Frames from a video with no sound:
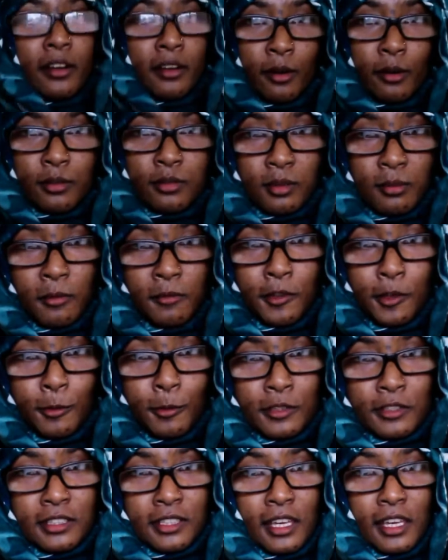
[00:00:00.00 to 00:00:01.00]
I know some of you
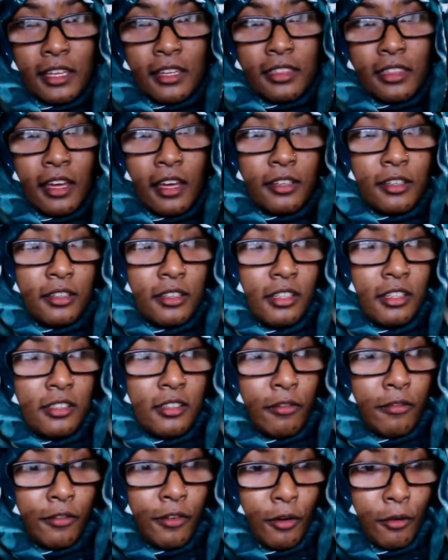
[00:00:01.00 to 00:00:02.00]
will say that you need
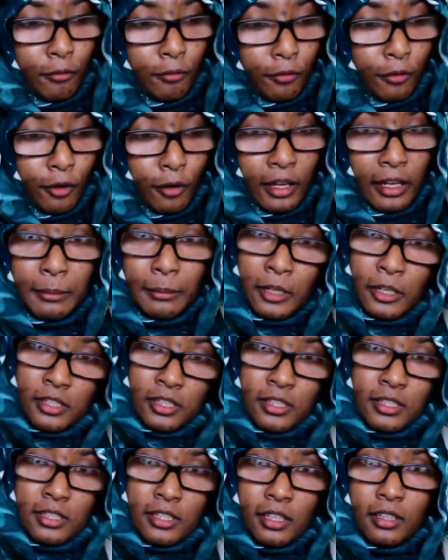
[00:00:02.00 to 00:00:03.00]
your phone for
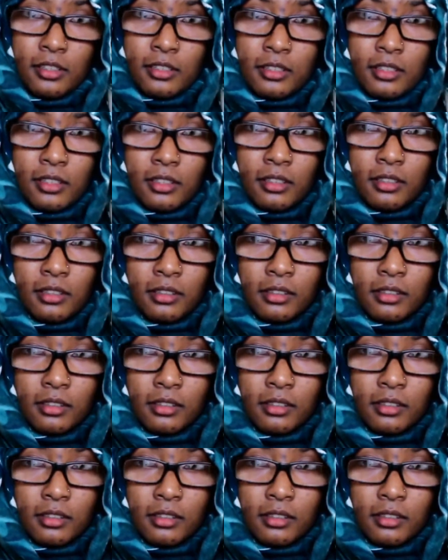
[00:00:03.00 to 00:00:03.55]
emergencies.